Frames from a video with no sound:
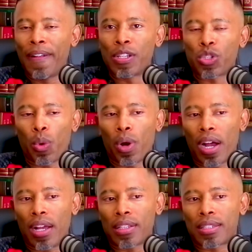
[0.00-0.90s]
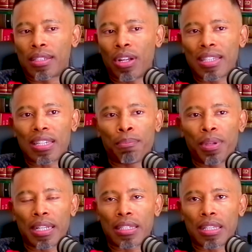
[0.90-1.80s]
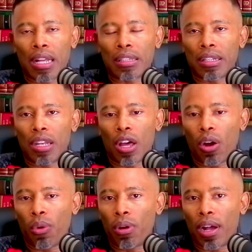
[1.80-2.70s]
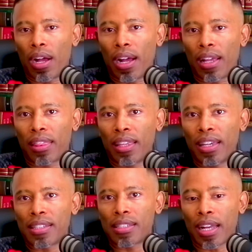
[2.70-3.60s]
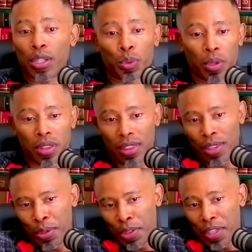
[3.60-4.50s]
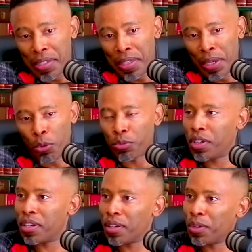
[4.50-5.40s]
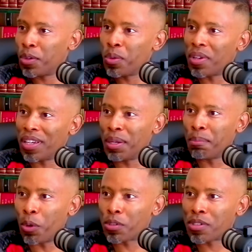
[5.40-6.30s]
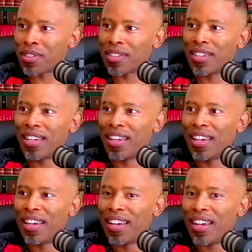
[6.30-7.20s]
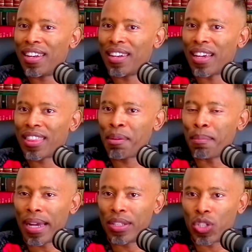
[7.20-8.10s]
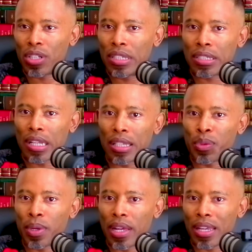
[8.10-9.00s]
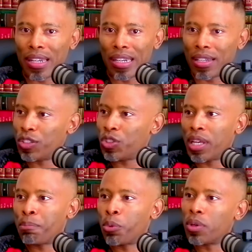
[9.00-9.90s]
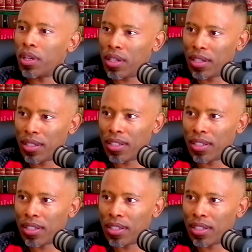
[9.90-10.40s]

so it's not something that started now. I think it started with this thing over here, you know, reading books. Sure. And I think my journey started when I read Rich Dad Poor Dad.